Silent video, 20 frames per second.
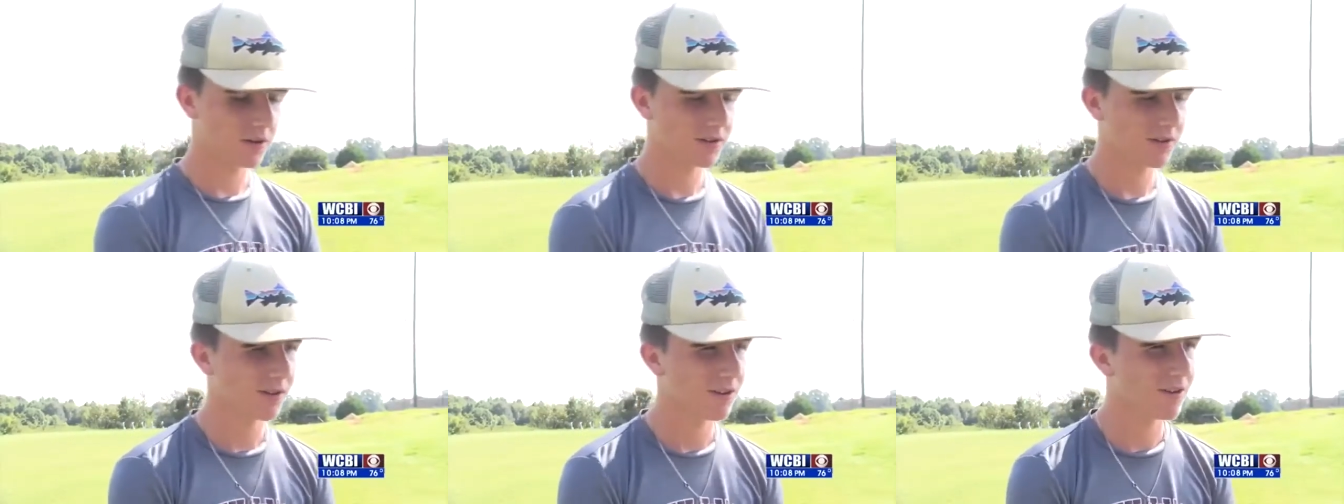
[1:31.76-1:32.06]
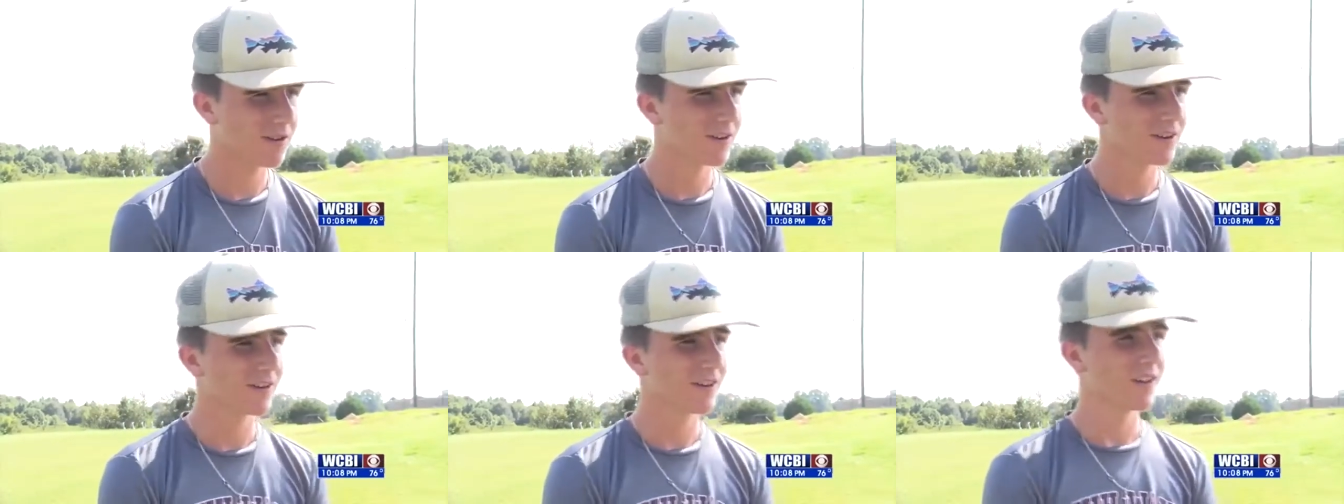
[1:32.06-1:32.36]

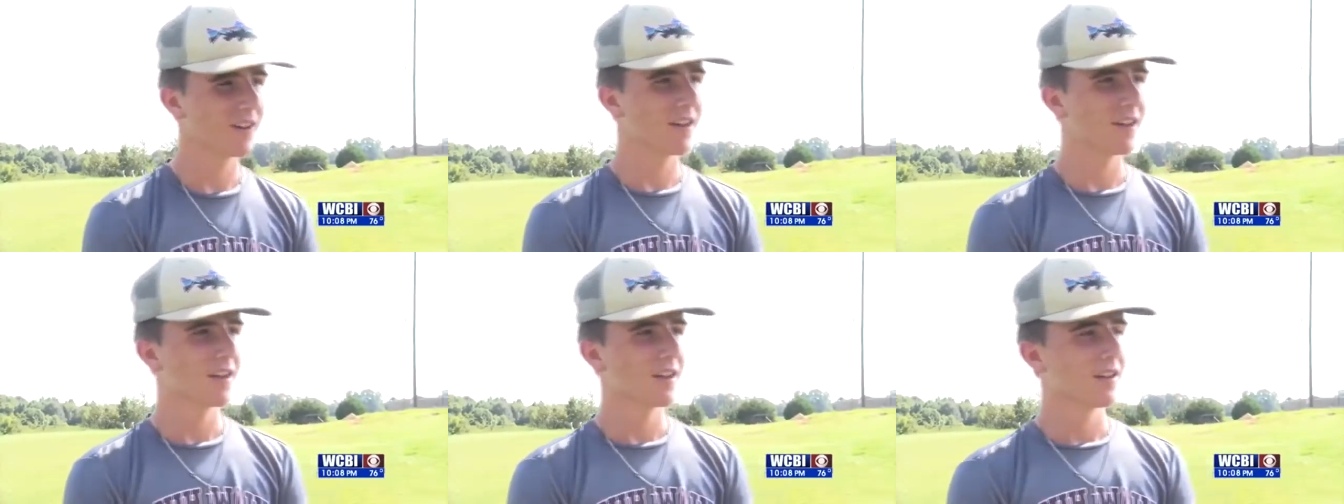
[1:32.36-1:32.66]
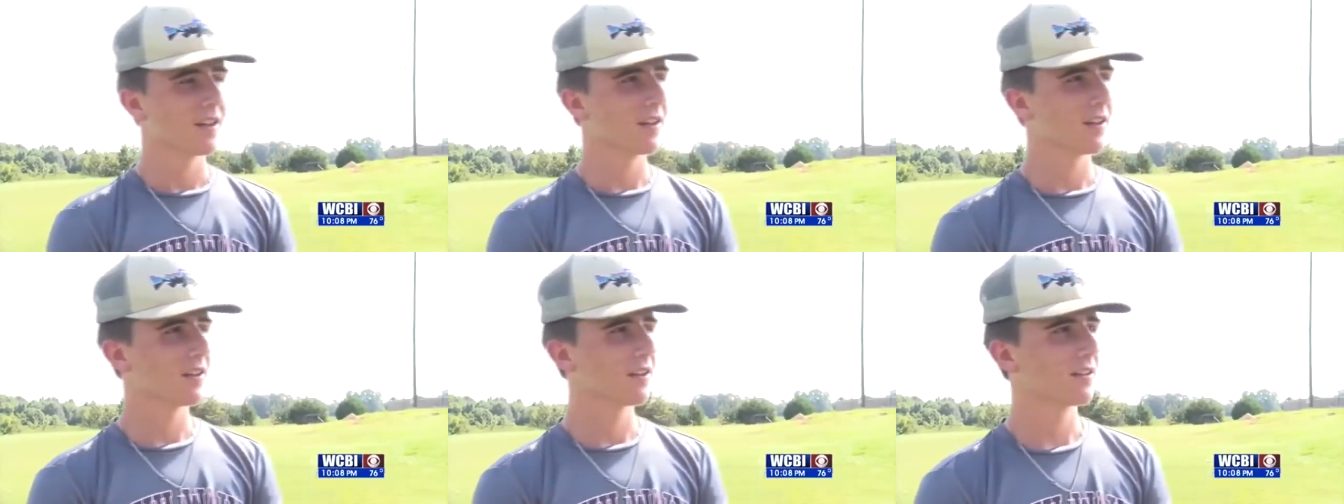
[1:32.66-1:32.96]
hard,
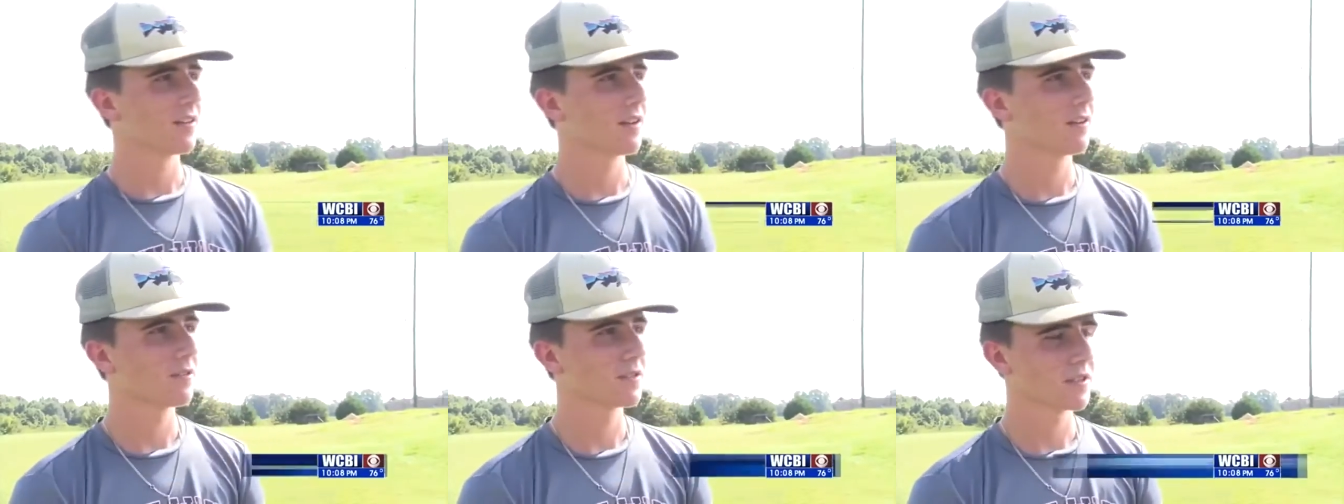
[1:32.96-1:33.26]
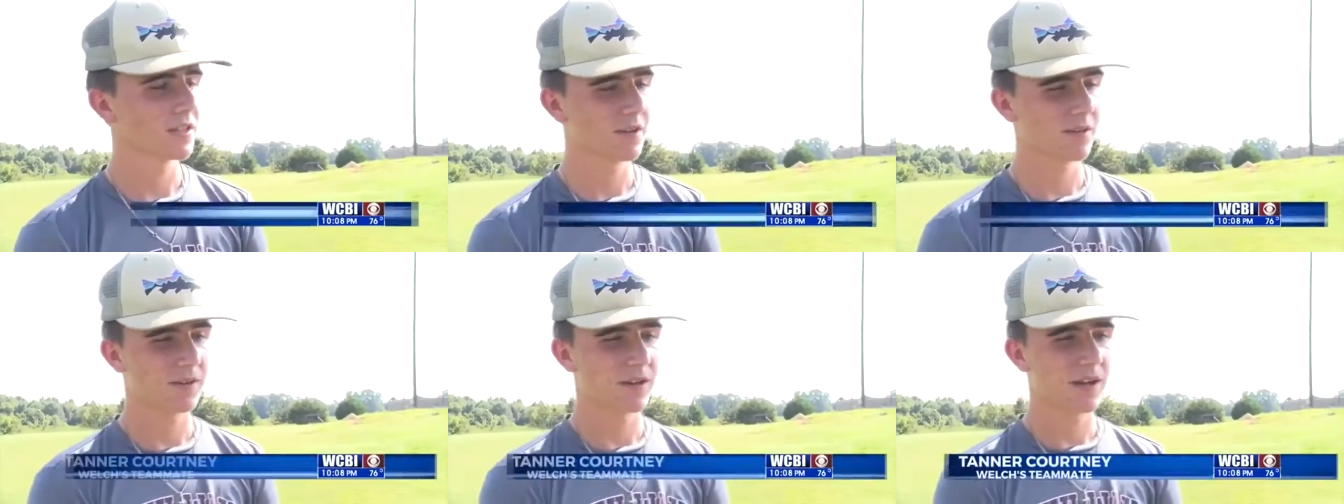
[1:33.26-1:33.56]
and he was
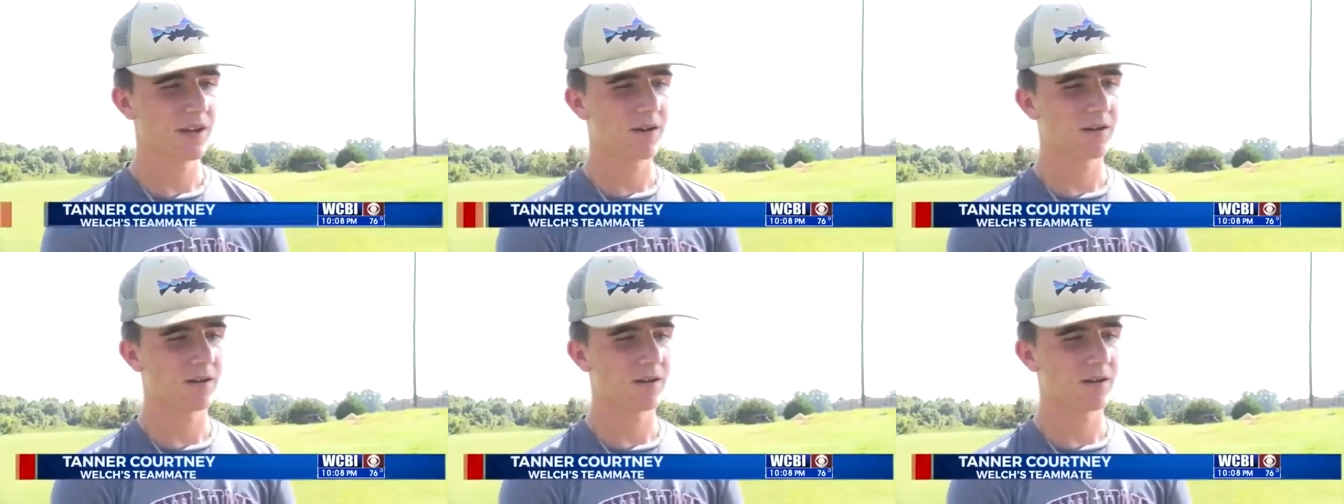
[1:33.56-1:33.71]
never down.